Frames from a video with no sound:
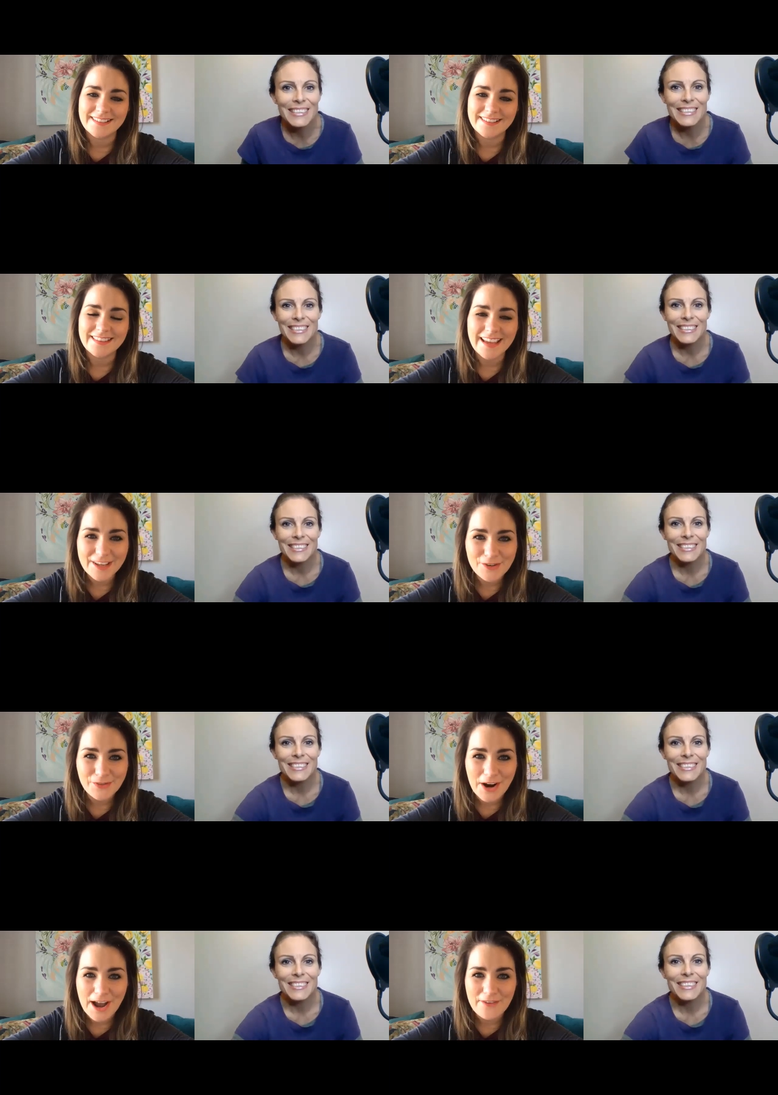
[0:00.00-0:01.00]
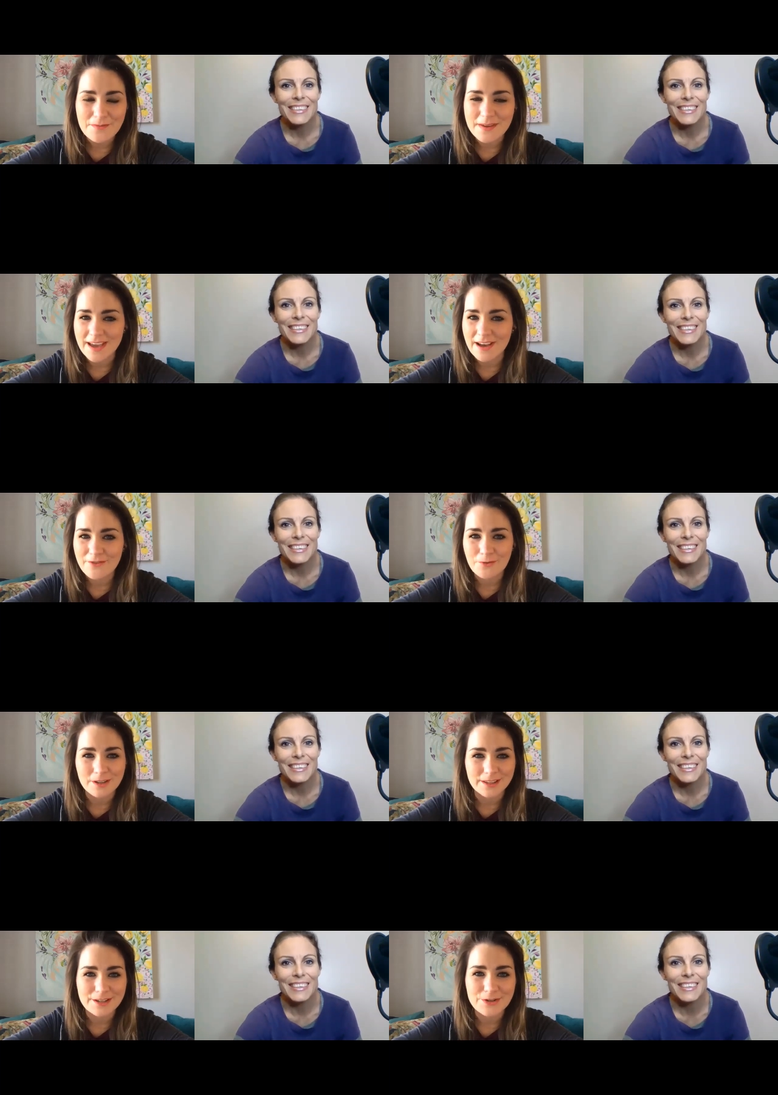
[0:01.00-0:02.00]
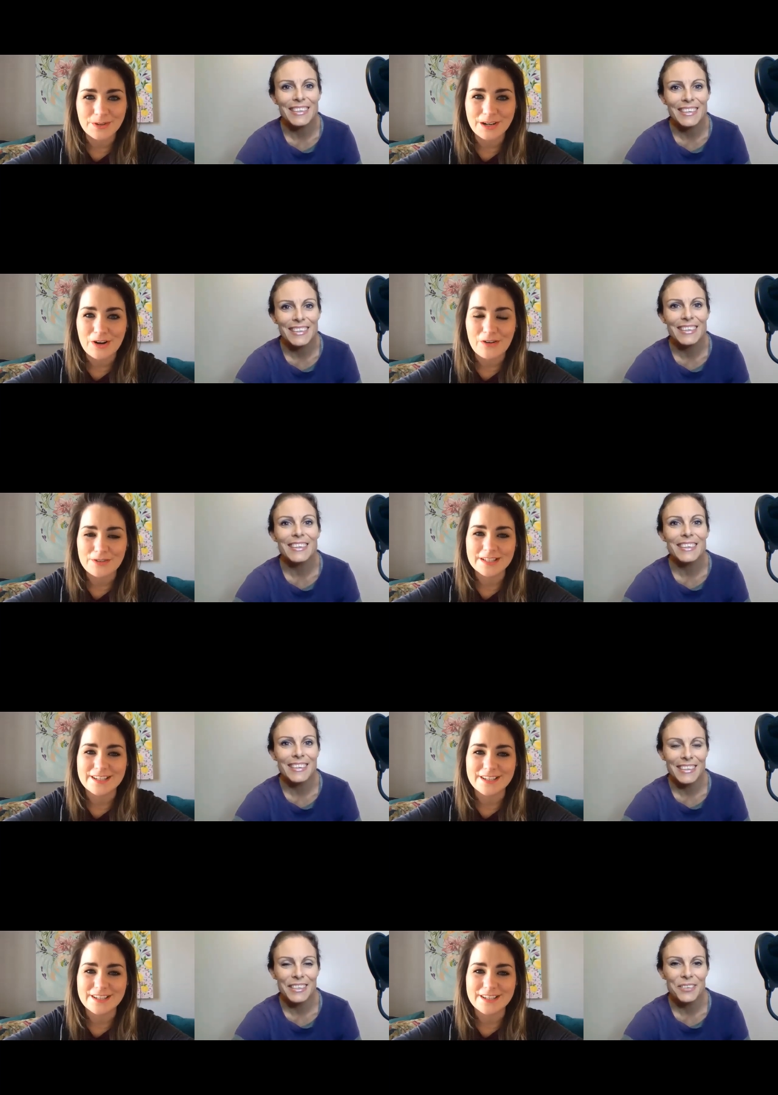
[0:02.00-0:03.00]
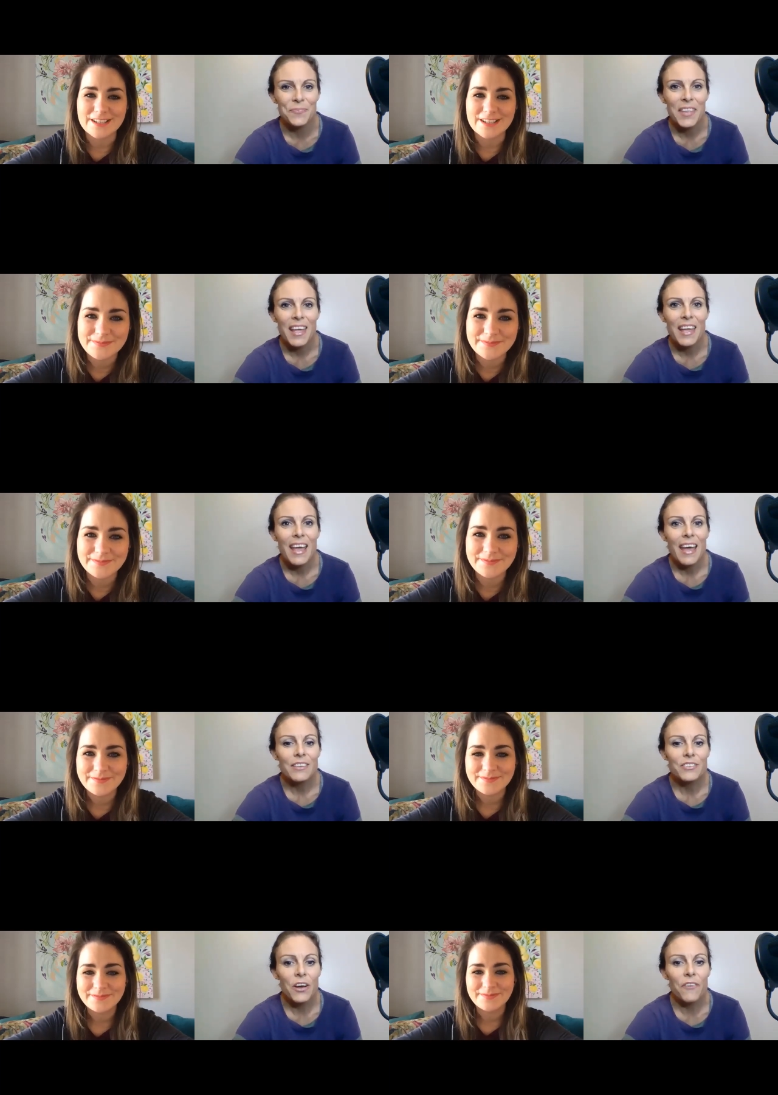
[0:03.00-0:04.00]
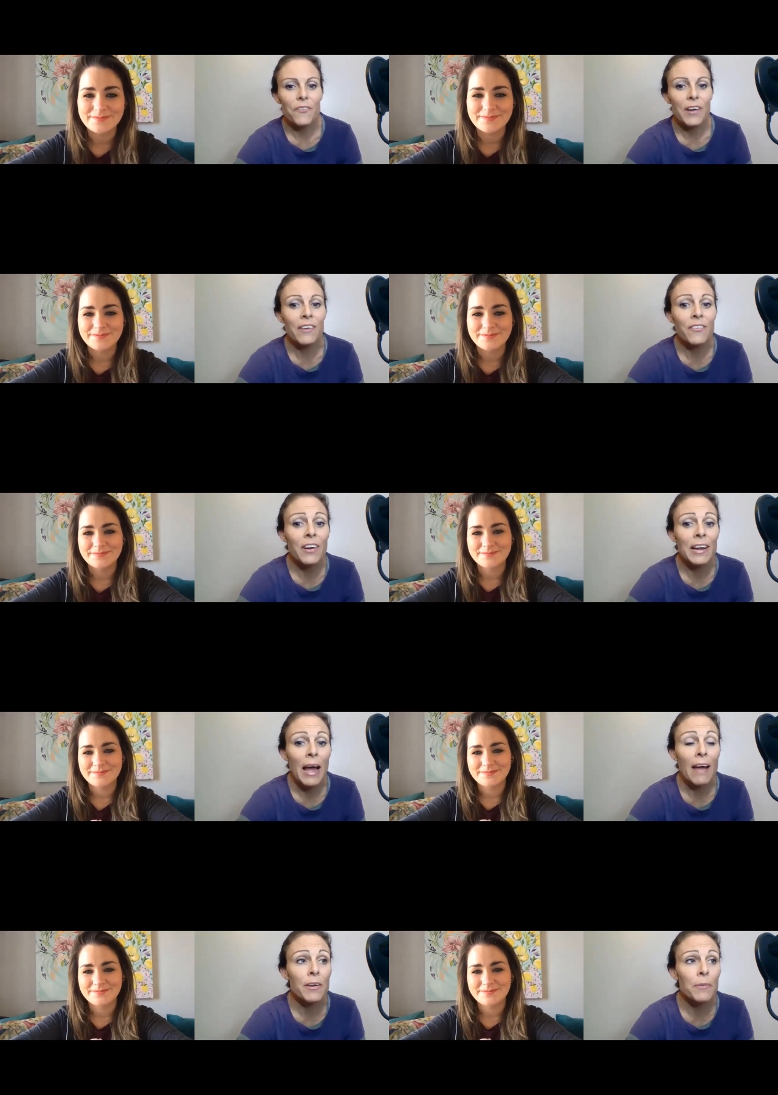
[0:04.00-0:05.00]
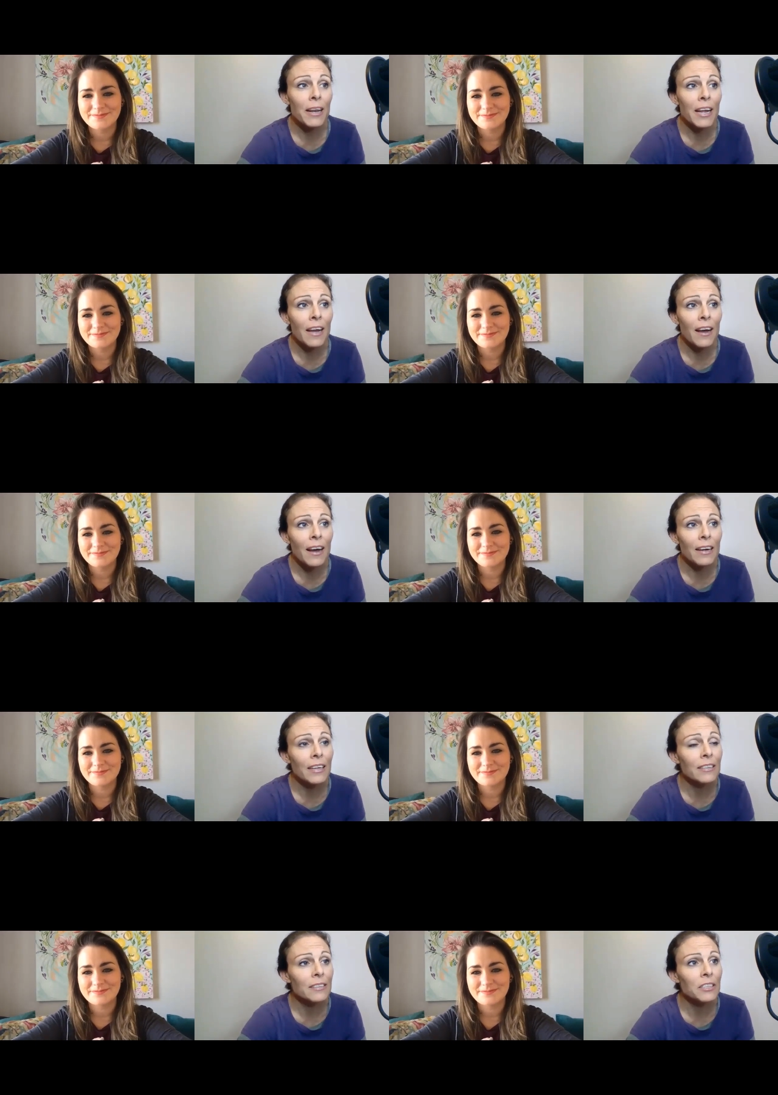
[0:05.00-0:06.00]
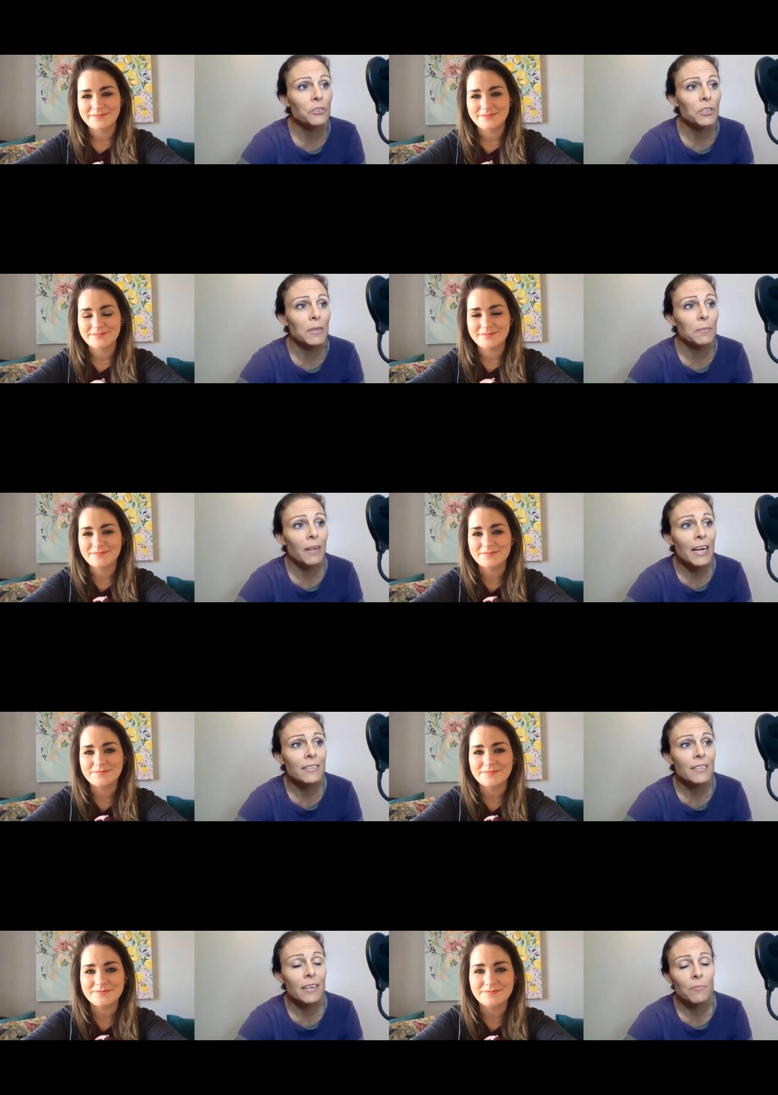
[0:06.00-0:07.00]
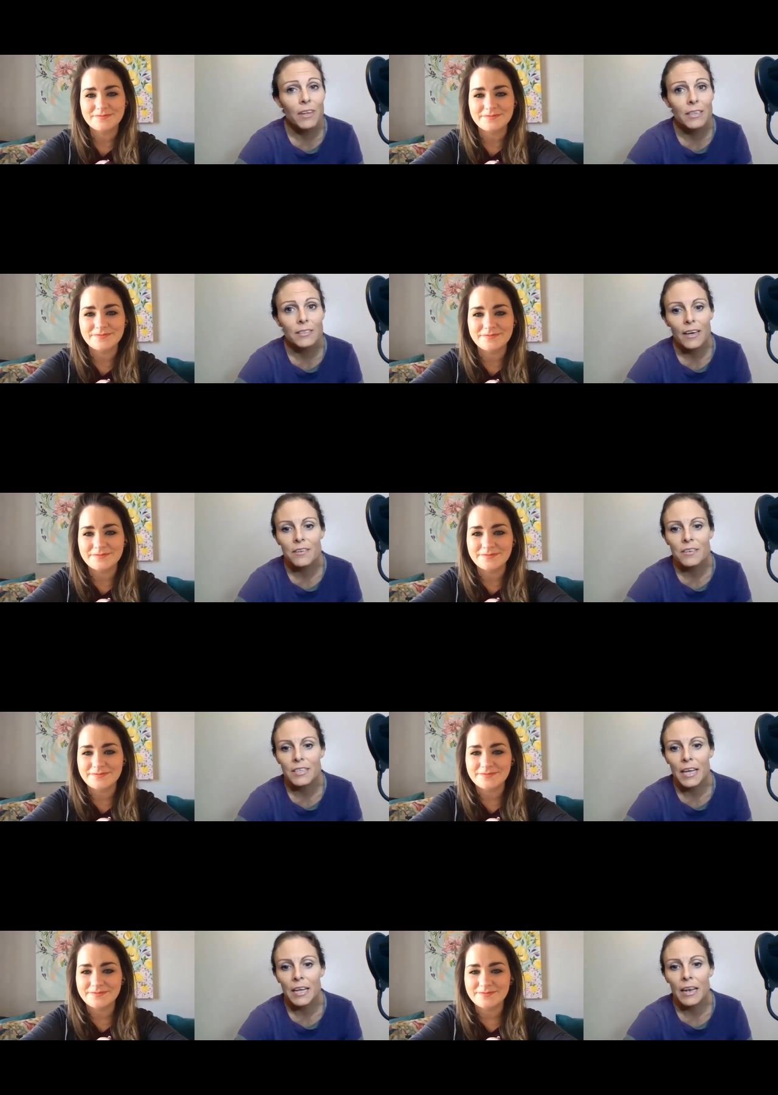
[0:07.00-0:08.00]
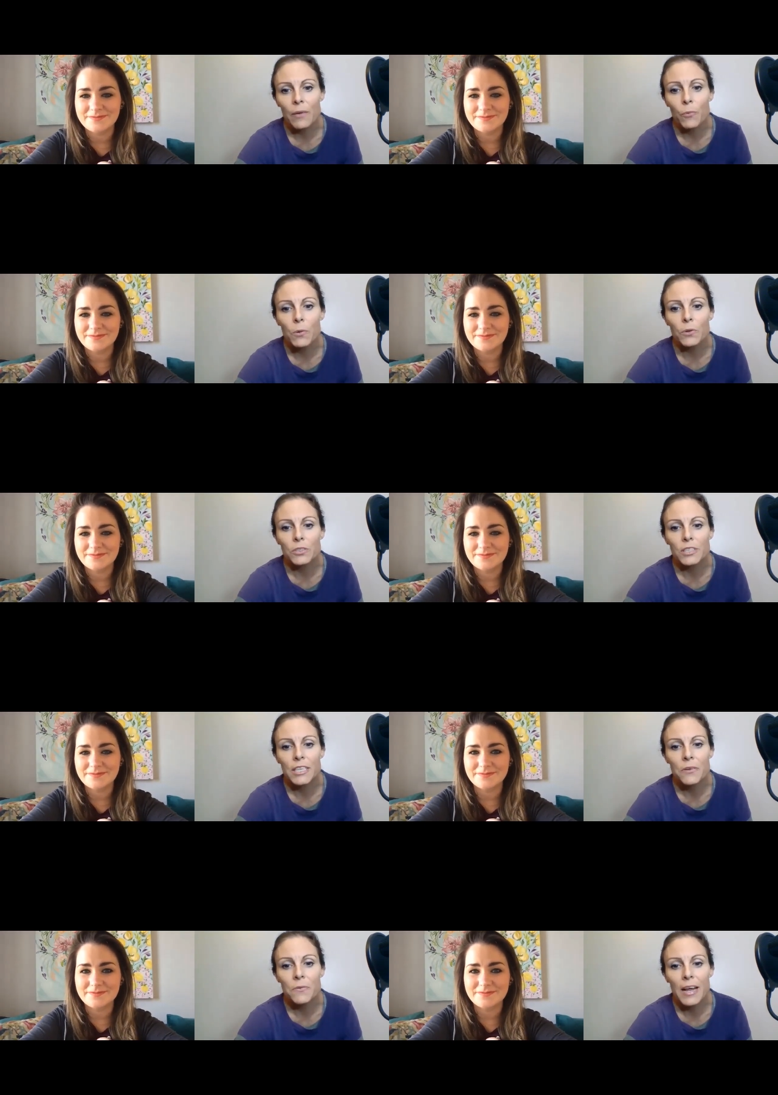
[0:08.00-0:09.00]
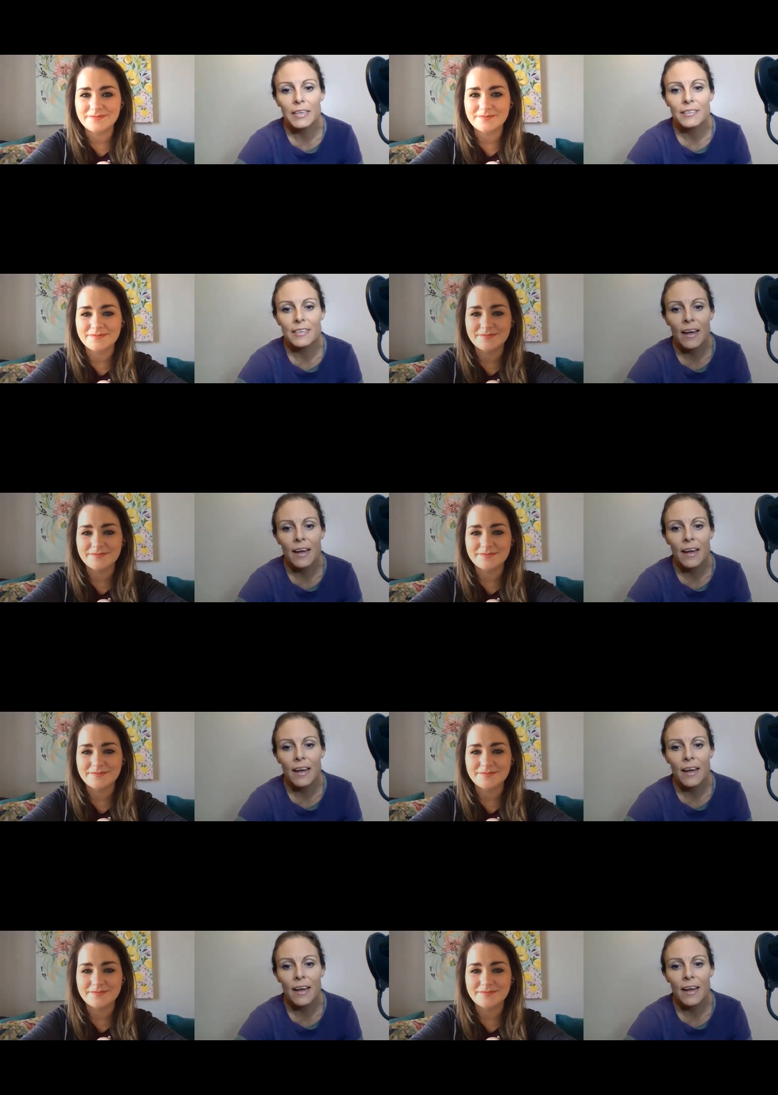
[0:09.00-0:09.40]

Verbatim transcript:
Speaker 1: Thank you for having me. I've really enjoyed our conversation.
Speaker 2: So every, everybody, uh, continue to be blessed and bless others, and we will see you next